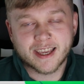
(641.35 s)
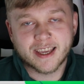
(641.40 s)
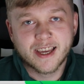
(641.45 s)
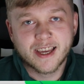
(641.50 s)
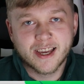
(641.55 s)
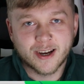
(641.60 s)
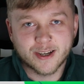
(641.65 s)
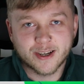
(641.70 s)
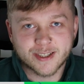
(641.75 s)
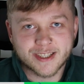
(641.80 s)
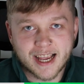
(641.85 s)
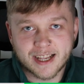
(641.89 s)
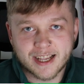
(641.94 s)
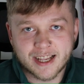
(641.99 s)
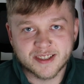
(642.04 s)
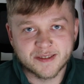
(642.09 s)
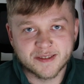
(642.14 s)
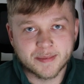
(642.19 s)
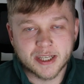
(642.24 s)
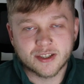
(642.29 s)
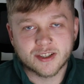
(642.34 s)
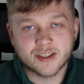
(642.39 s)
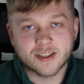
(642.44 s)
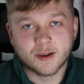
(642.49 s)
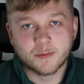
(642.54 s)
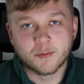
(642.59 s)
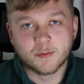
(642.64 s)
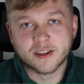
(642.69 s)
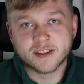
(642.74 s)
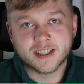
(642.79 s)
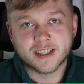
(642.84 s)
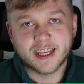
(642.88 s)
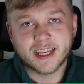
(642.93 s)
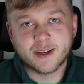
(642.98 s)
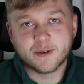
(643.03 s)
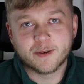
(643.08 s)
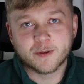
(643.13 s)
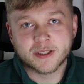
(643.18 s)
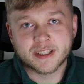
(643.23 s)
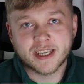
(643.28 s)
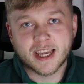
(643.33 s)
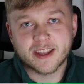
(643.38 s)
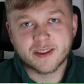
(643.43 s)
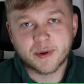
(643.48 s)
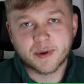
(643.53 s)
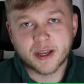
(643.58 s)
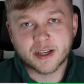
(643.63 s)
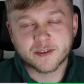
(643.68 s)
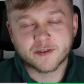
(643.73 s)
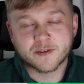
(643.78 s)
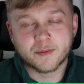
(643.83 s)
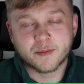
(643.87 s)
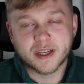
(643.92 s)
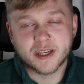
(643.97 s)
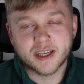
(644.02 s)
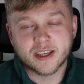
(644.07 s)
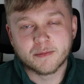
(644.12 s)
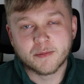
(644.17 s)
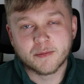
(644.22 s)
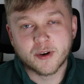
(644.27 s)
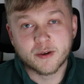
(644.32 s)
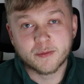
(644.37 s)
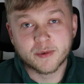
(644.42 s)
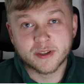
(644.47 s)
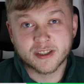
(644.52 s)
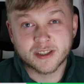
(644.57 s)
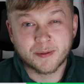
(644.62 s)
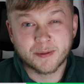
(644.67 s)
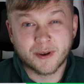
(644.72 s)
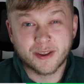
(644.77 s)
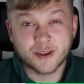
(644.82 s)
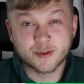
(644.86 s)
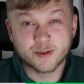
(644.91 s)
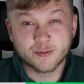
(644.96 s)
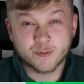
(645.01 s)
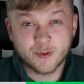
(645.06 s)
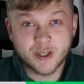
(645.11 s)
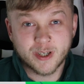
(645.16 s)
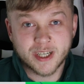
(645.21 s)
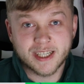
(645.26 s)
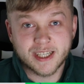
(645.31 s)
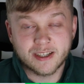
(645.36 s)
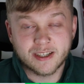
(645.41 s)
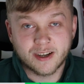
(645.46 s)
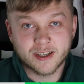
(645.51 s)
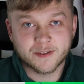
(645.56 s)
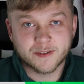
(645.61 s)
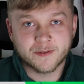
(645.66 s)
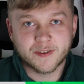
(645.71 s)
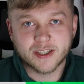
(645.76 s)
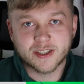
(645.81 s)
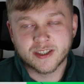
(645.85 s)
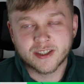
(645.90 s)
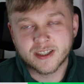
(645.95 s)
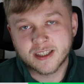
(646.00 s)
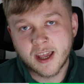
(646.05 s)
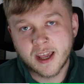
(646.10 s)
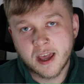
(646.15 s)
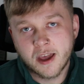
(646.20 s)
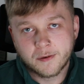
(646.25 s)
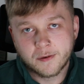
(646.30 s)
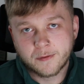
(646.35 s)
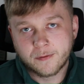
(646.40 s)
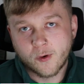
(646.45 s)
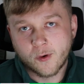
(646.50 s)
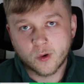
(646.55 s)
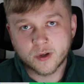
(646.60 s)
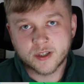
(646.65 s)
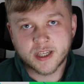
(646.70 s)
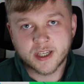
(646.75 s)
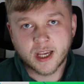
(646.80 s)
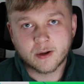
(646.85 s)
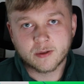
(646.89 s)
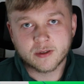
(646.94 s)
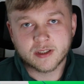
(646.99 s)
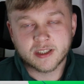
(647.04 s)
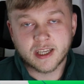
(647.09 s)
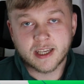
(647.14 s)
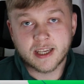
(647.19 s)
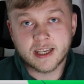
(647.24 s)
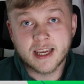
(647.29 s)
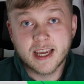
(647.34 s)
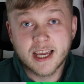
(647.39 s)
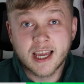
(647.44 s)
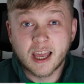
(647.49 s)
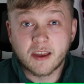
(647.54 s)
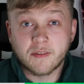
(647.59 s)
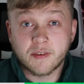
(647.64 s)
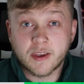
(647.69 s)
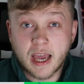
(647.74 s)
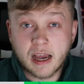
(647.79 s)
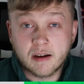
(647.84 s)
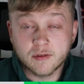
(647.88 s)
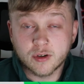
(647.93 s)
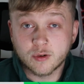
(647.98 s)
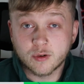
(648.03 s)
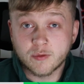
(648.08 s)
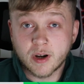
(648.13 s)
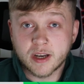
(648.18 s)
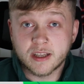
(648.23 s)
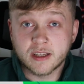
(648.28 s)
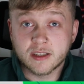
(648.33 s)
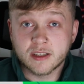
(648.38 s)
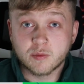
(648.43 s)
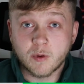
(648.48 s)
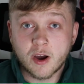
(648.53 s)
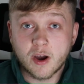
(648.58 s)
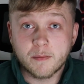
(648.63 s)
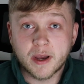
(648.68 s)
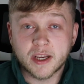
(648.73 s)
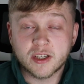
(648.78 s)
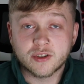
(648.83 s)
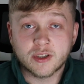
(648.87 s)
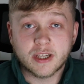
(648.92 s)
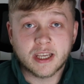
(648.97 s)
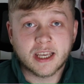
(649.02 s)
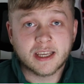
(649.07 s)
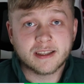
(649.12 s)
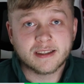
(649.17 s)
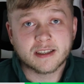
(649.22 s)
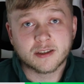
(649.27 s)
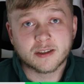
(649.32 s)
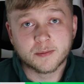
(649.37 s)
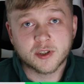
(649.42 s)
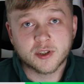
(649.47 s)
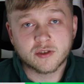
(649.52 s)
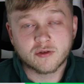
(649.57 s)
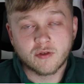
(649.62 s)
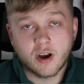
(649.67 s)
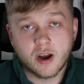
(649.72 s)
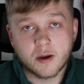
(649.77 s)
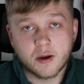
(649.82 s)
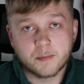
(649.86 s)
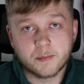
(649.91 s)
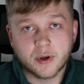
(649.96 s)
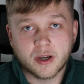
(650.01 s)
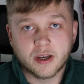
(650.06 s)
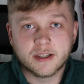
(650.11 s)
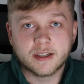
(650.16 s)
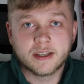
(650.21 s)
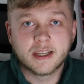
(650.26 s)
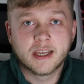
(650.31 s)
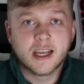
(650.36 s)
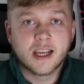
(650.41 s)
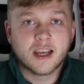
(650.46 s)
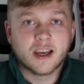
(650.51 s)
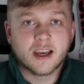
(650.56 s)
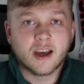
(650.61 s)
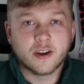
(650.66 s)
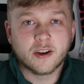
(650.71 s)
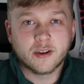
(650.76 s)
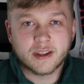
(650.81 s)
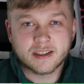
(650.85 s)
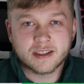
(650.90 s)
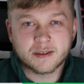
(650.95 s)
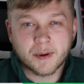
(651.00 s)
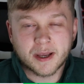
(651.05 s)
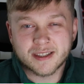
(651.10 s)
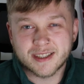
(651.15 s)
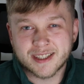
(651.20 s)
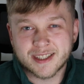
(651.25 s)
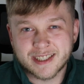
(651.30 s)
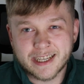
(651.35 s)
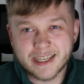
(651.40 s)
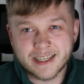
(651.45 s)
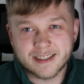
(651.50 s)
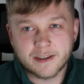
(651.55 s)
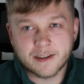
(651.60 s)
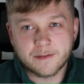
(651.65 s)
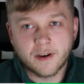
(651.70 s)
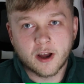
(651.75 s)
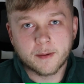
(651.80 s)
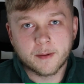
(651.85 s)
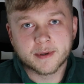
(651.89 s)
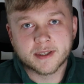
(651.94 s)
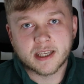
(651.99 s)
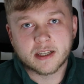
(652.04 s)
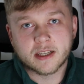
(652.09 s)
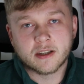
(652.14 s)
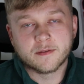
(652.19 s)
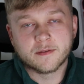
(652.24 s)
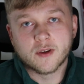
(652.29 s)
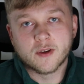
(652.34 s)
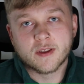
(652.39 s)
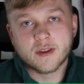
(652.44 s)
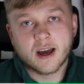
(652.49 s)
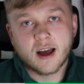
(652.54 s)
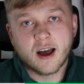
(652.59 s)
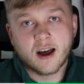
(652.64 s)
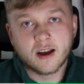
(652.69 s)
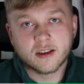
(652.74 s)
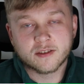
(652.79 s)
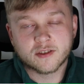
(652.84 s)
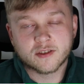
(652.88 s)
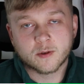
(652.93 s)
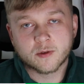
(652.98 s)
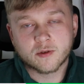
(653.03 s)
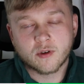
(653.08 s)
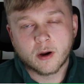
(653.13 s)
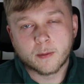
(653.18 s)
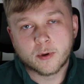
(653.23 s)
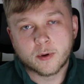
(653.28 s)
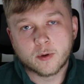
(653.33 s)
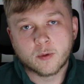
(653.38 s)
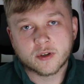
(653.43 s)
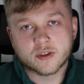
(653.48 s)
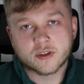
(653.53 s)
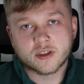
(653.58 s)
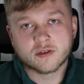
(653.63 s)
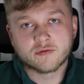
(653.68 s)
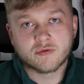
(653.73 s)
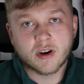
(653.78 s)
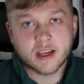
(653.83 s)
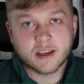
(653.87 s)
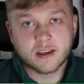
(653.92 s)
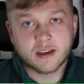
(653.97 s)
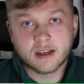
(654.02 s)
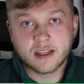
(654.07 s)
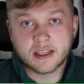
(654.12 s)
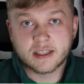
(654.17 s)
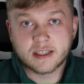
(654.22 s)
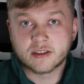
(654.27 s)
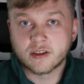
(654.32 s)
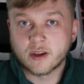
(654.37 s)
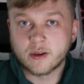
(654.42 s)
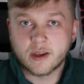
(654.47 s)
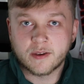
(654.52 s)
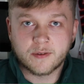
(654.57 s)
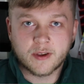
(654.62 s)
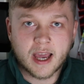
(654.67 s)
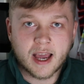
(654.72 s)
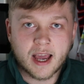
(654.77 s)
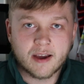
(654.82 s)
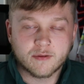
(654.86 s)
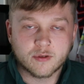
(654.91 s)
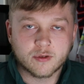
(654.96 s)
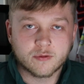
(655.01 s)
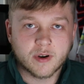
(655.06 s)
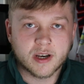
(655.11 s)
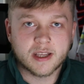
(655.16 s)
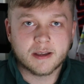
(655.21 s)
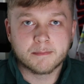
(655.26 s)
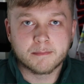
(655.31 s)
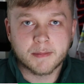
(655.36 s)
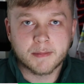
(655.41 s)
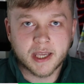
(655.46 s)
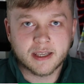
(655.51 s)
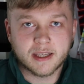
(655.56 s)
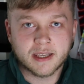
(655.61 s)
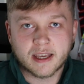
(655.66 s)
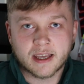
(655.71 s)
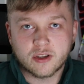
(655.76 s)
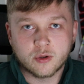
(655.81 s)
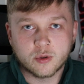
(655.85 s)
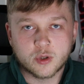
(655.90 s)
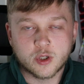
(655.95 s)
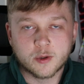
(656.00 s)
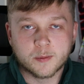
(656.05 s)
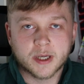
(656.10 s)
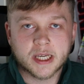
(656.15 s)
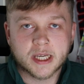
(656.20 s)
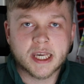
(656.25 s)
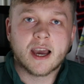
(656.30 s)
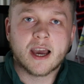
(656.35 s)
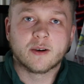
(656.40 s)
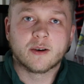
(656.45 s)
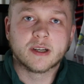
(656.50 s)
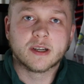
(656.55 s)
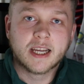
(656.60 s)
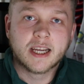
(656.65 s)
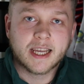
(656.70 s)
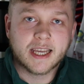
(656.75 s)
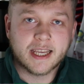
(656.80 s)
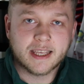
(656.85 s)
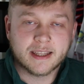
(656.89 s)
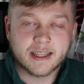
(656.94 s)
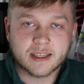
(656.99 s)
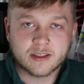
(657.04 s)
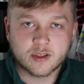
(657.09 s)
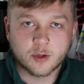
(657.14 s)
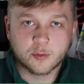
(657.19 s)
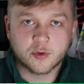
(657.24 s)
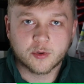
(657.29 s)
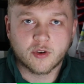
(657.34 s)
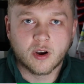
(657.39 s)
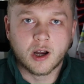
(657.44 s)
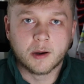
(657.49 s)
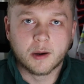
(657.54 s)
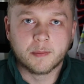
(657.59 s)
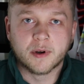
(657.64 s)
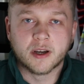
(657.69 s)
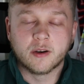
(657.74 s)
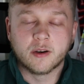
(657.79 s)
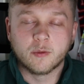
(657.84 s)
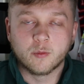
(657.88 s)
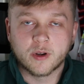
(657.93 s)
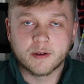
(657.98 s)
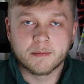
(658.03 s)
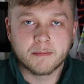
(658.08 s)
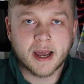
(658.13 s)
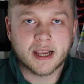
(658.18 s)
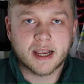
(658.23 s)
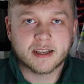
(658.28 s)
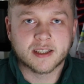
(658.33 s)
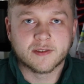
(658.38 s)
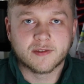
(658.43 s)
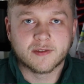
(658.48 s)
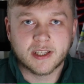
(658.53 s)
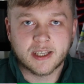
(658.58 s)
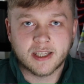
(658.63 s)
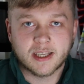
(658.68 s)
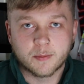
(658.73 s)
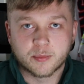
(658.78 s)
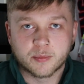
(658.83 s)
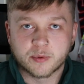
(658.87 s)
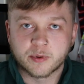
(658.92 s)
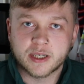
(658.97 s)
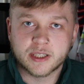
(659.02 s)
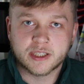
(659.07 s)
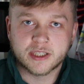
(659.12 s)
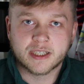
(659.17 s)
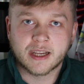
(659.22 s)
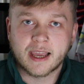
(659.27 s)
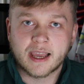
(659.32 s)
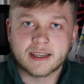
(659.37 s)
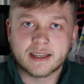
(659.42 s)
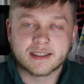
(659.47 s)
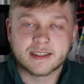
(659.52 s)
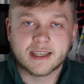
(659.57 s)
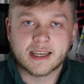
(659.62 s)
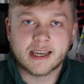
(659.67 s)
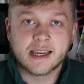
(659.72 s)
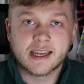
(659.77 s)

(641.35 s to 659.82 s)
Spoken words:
I just had to bench someone, so he would take the bench for me at the moment, despite those really nice fixtures for Chelsea. If you haven't already as well, make sure you hit that subscribe button. I know there's about 65% of you that aren't subscribed who watch us regularly, so if you haven't already, make that YouTube account, hit that subscribe button. We'd massively appreciate it.